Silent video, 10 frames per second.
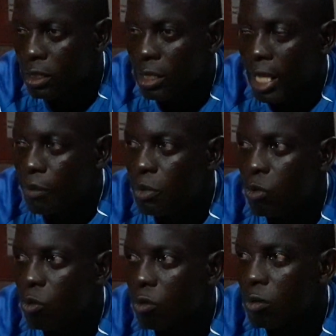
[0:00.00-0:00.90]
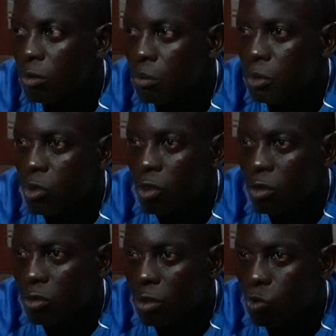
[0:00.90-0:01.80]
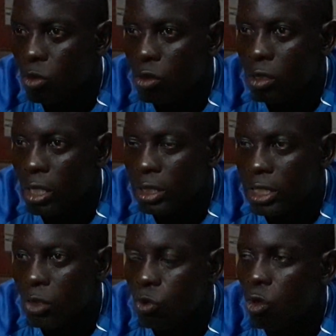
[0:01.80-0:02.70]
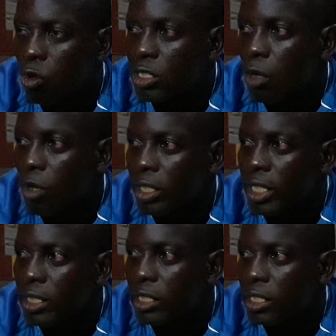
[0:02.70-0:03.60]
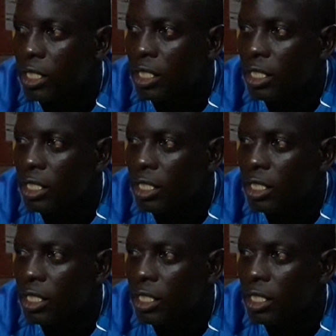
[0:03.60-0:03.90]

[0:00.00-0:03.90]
in Liberia because I think we lost our identity.